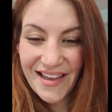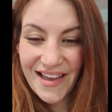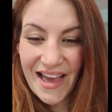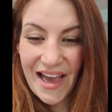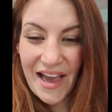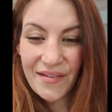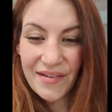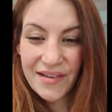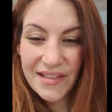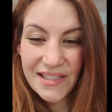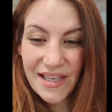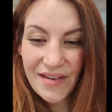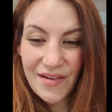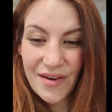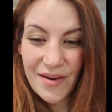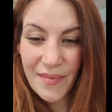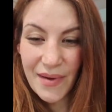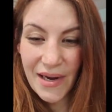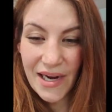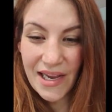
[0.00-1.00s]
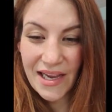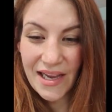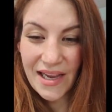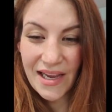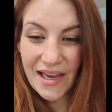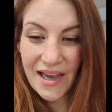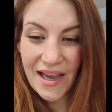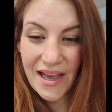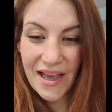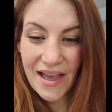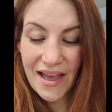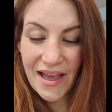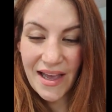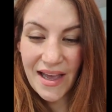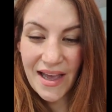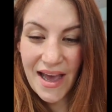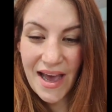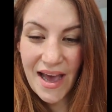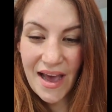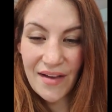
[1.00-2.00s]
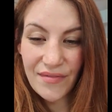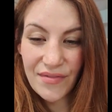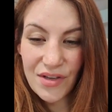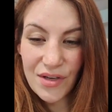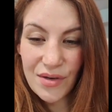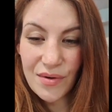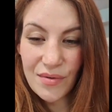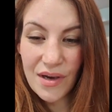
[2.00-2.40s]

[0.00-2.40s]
How is everybody? Have you